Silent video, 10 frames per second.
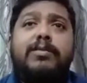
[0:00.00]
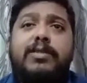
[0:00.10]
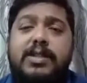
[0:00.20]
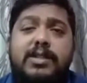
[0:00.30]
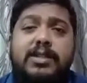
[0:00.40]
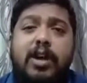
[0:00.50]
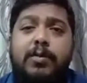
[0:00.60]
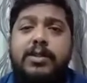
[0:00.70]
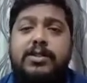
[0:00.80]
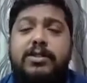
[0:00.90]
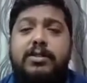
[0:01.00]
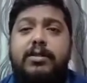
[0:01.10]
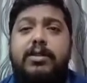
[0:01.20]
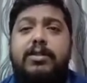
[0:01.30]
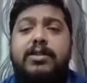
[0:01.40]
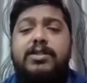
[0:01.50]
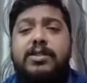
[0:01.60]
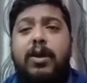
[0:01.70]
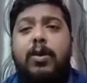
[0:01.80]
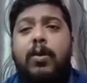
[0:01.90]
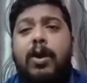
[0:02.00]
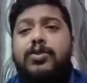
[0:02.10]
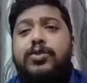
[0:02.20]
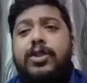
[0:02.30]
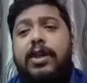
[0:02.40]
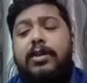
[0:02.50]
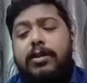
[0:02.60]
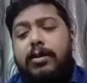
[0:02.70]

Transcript: this is how much this is how long I should take